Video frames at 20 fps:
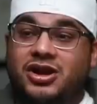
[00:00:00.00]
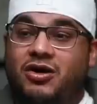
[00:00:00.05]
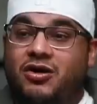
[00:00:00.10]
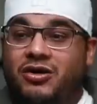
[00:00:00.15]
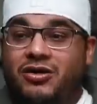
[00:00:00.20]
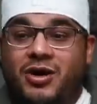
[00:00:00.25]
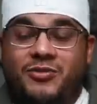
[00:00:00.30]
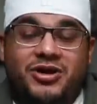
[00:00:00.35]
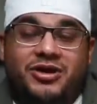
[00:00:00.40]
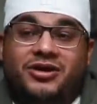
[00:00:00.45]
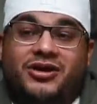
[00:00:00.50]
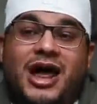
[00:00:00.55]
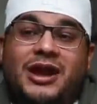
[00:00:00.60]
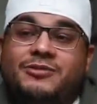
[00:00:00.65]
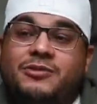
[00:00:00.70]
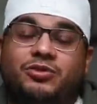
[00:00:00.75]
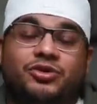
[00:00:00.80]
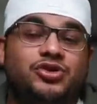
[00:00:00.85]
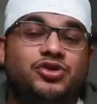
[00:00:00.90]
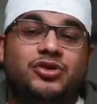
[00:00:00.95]
you know, I mean, a lot
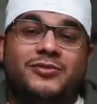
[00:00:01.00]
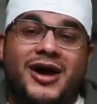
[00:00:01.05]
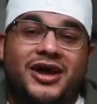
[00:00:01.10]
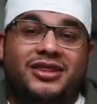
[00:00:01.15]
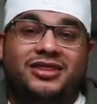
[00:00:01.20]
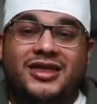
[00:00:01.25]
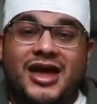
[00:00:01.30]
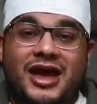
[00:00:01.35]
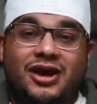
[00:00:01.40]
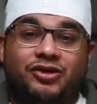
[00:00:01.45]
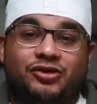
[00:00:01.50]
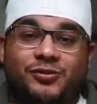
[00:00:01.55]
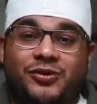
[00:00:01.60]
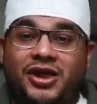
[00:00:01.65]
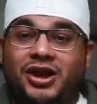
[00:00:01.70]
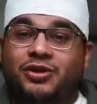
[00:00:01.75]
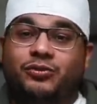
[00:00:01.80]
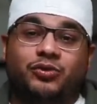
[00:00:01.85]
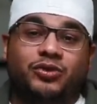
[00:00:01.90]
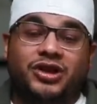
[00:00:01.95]
of people knew about Thanos,
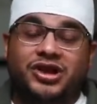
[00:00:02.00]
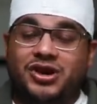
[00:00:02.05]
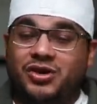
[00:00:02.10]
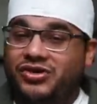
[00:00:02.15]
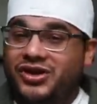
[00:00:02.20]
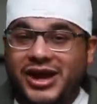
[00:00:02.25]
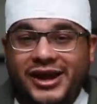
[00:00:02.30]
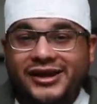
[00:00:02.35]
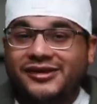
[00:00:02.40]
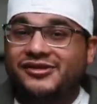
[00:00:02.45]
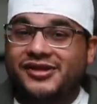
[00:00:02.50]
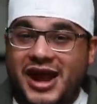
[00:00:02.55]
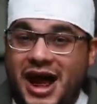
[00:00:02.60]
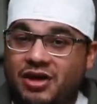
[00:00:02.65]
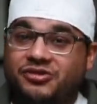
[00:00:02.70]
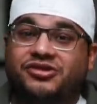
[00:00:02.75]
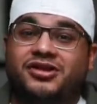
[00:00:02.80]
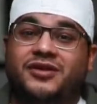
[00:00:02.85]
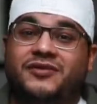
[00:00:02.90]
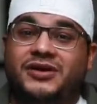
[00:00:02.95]
but they didn't really know the ins and
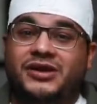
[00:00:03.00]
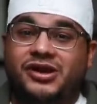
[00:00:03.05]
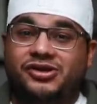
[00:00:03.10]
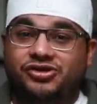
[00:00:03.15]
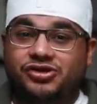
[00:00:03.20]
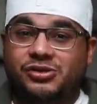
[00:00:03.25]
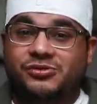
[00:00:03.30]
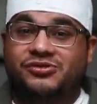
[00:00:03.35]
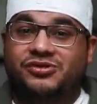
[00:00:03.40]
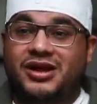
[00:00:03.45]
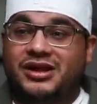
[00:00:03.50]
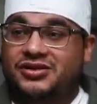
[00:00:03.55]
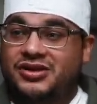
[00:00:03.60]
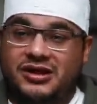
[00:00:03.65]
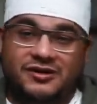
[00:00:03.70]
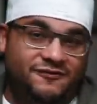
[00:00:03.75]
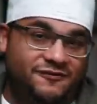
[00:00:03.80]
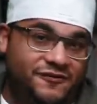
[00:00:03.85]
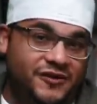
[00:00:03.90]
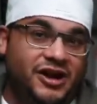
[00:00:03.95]
outs of it in terms of like
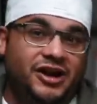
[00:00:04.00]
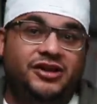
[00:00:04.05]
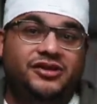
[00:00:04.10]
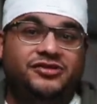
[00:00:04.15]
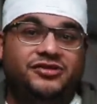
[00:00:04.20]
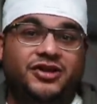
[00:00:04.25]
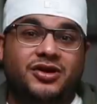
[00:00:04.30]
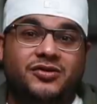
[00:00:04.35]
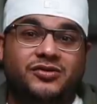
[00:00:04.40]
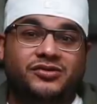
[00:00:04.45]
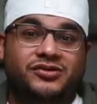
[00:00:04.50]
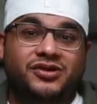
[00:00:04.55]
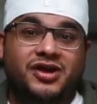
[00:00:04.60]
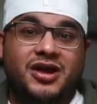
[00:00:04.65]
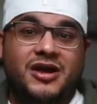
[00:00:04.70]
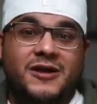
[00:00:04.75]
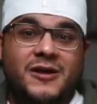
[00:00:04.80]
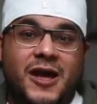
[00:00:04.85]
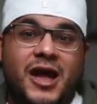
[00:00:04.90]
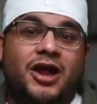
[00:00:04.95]
the Infinity Stones
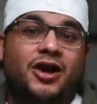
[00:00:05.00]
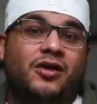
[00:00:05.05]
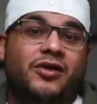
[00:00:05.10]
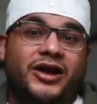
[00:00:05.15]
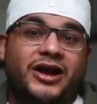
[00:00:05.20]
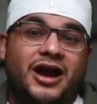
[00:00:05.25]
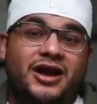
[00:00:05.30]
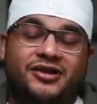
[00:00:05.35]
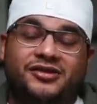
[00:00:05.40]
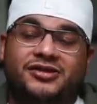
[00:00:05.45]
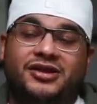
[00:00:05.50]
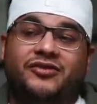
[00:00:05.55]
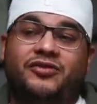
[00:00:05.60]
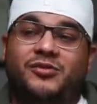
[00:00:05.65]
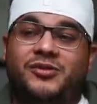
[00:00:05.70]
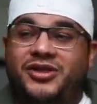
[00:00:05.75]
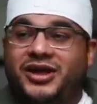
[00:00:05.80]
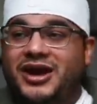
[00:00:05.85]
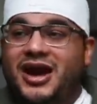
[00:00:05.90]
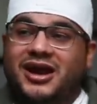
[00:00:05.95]
and all that kind of
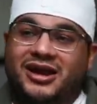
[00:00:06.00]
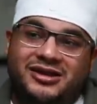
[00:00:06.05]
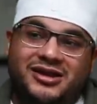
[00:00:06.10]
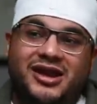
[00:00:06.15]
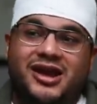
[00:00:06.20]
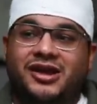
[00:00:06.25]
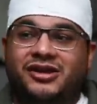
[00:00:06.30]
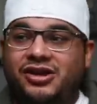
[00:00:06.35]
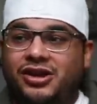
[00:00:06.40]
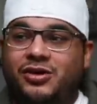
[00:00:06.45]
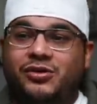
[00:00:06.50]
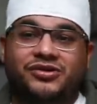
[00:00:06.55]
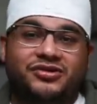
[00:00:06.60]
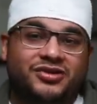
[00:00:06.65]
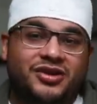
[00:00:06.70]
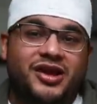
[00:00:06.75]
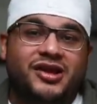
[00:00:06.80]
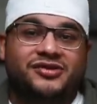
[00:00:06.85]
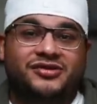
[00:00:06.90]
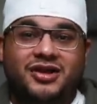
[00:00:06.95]
stuff. I mean, they kind of did, you know,
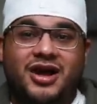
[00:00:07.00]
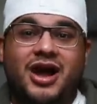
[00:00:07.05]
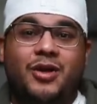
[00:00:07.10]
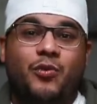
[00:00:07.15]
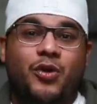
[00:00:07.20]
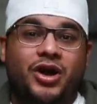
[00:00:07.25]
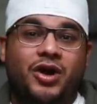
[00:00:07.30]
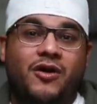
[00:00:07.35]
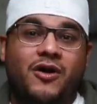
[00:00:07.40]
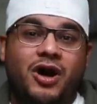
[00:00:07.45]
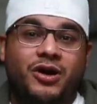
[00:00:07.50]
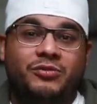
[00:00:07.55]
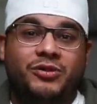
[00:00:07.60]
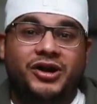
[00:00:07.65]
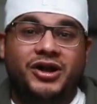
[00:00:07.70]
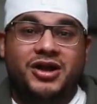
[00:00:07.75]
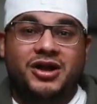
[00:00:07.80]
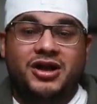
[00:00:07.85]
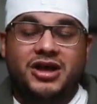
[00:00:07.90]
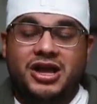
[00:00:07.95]
as, as time went on,
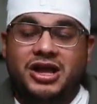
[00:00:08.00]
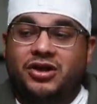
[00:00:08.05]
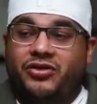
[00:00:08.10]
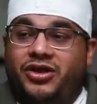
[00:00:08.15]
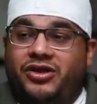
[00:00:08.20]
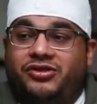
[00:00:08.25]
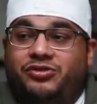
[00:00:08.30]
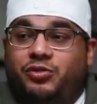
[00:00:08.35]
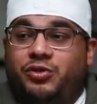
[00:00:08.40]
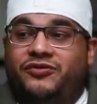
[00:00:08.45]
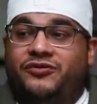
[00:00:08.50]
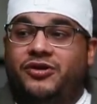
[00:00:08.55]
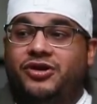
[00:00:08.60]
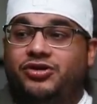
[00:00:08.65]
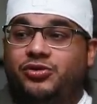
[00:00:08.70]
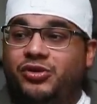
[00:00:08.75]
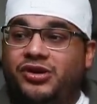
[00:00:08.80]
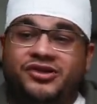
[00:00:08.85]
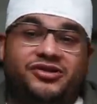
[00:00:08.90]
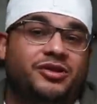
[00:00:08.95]
but, you know, they just
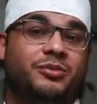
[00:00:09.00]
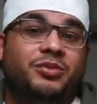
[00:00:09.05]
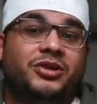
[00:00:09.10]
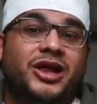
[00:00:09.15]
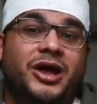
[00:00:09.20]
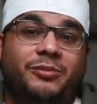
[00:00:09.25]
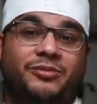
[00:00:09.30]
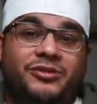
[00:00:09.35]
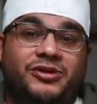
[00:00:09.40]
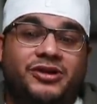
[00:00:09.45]
referred to it as the blip.